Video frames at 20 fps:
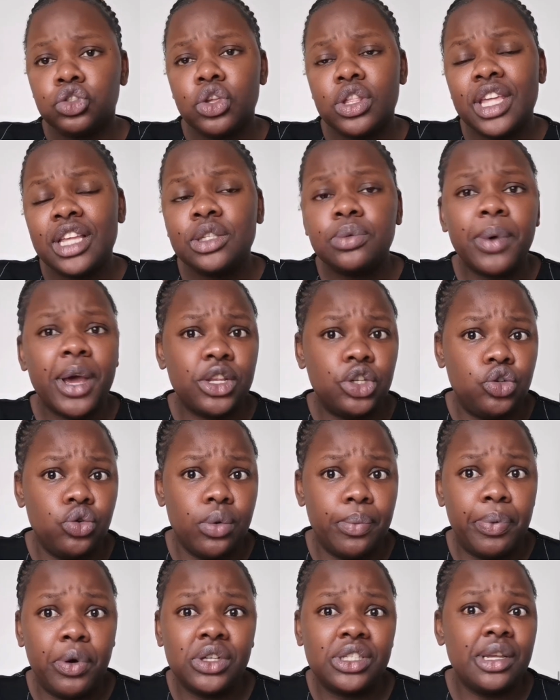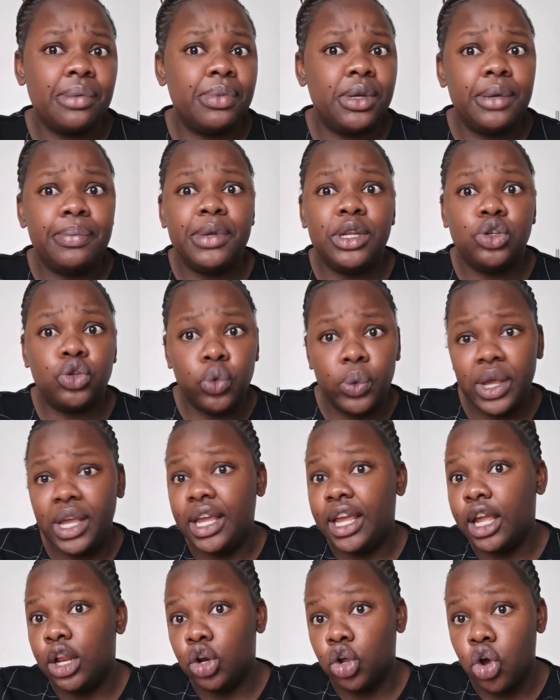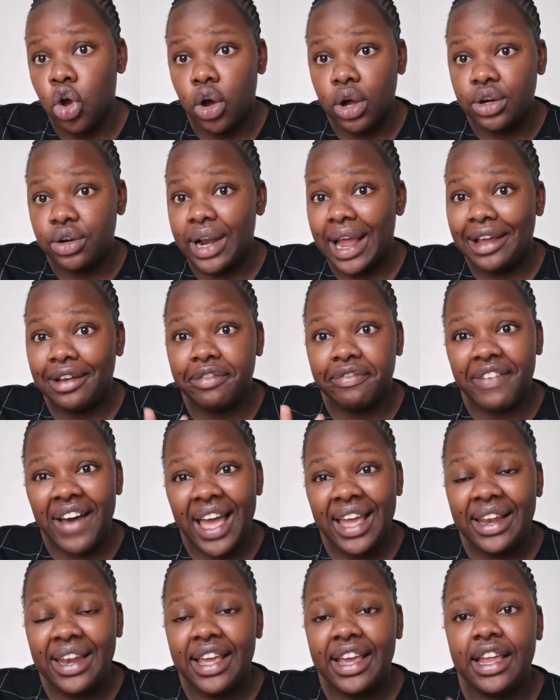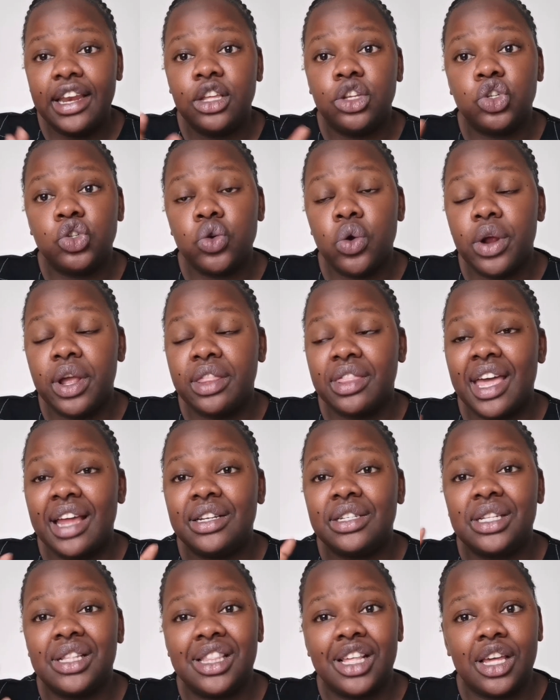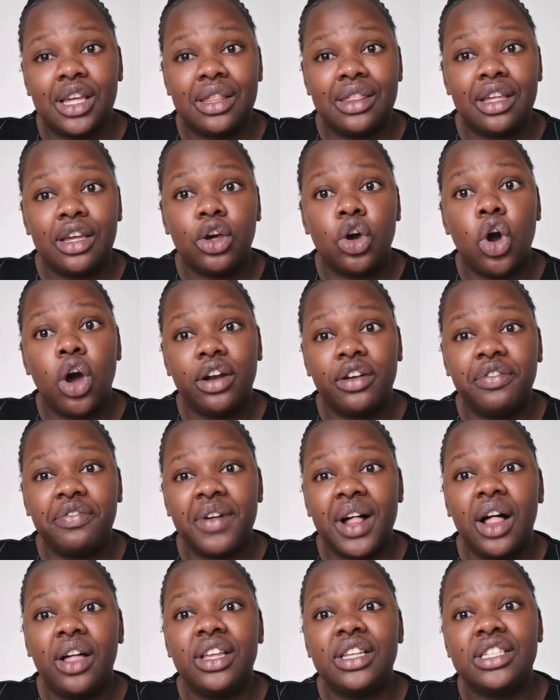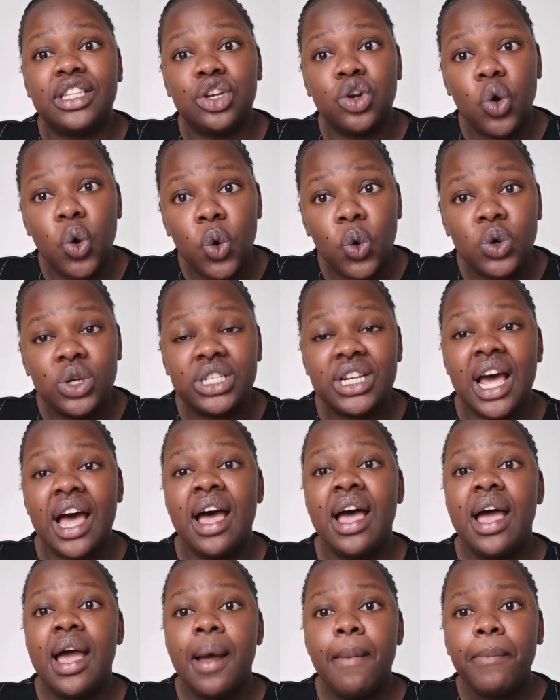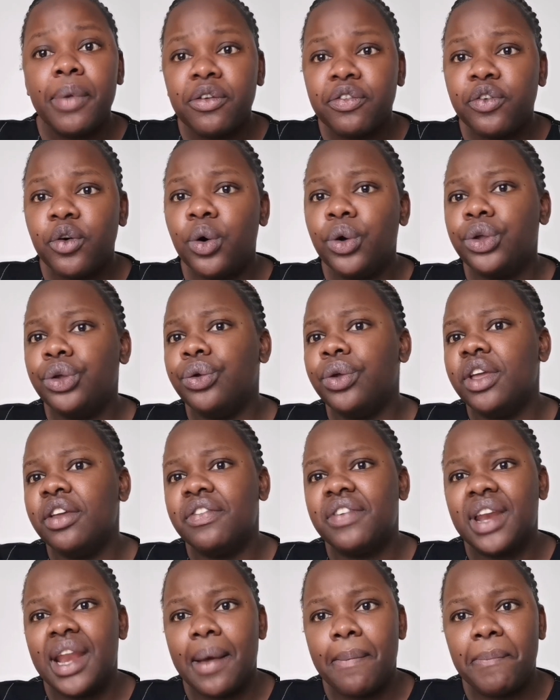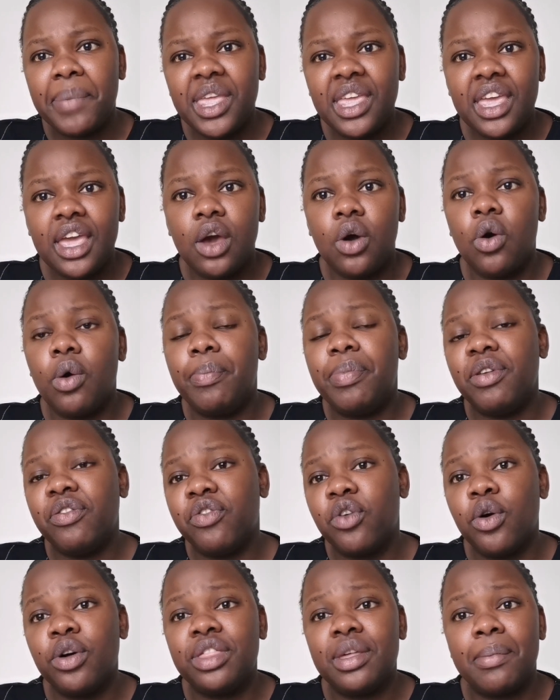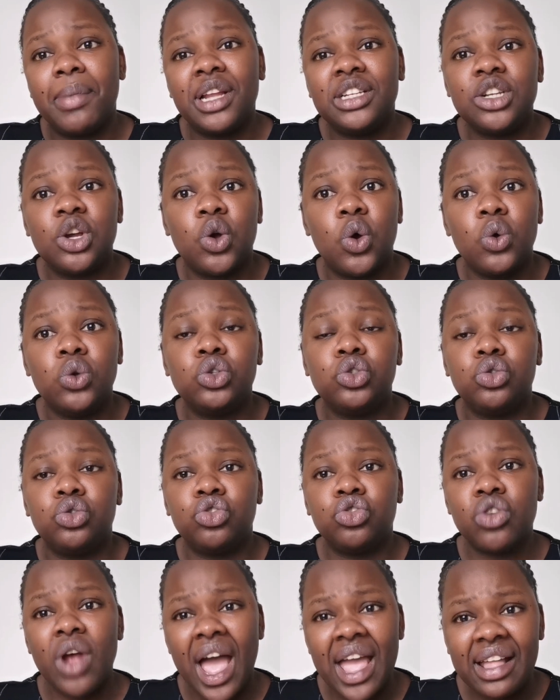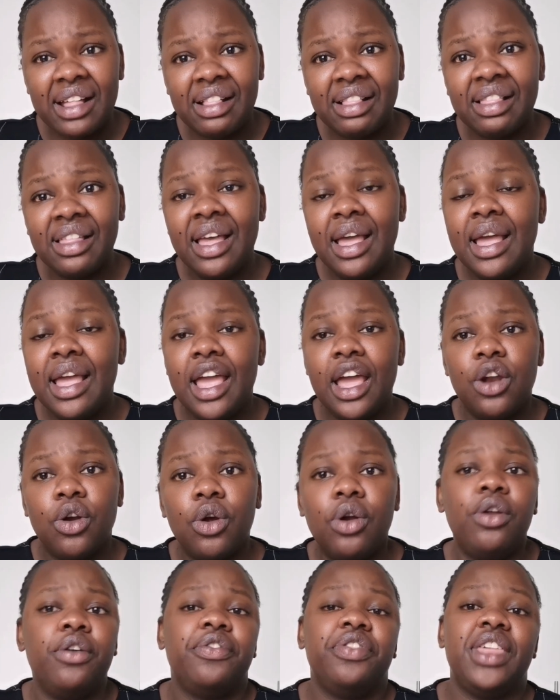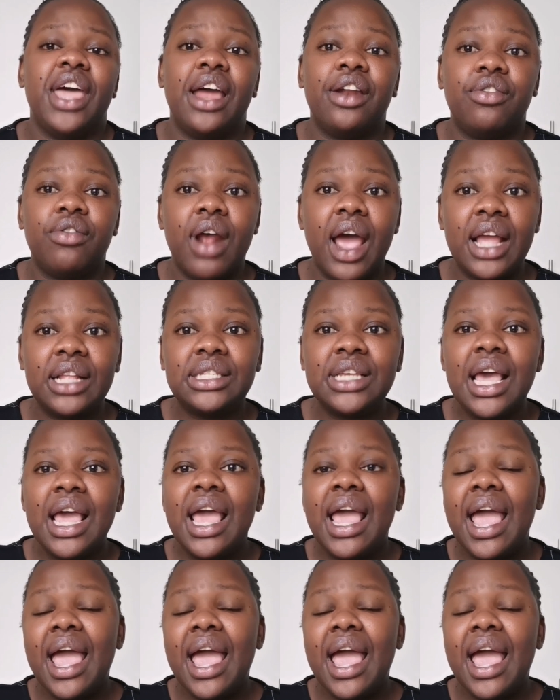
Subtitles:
So that's what you'll possibly be doing in court, like filing and ensuring that the court file is in order before you even appear or before the matter goes to trial and all of that, right?